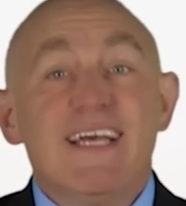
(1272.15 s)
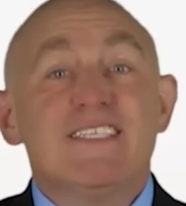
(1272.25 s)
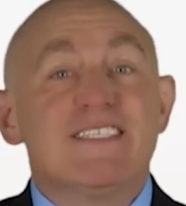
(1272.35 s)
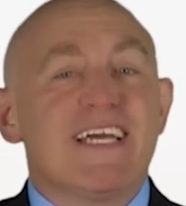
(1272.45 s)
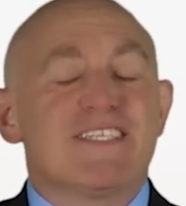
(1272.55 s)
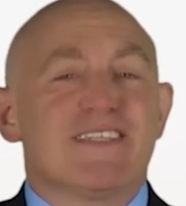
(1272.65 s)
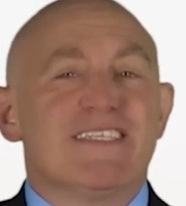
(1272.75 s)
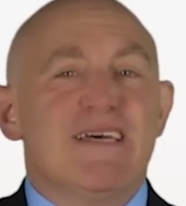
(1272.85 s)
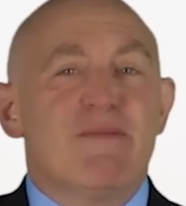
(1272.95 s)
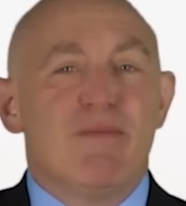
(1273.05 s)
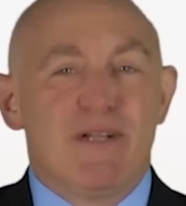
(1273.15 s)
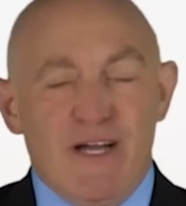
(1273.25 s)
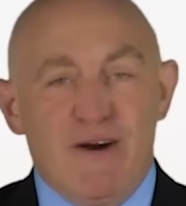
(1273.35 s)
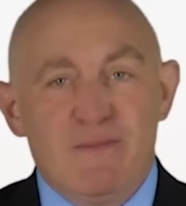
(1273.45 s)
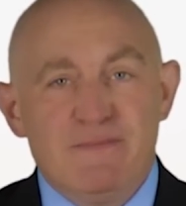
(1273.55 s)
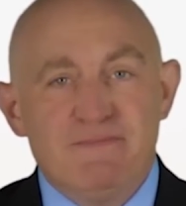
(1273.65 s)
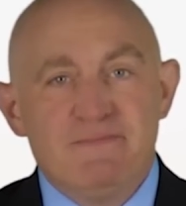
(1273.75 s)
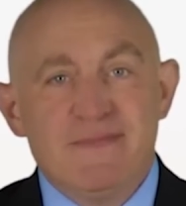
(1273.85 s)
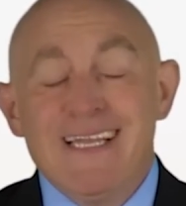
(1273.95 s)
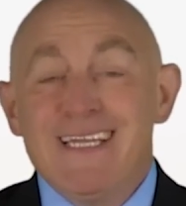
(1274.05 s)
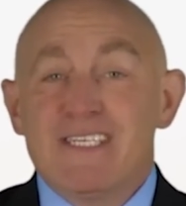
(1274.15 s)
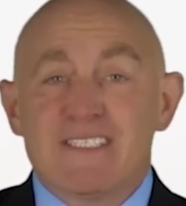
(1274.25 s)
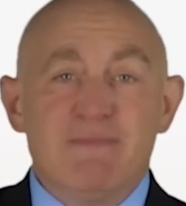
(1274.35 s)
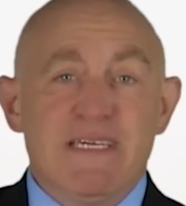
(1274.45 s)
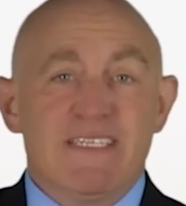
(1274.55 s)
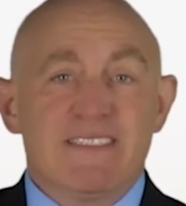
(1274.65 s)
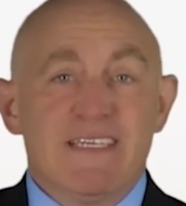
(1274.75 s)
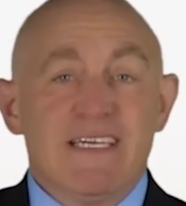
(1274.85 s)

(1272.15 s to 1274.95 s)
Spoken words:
Schedule a demo below. In just minutes,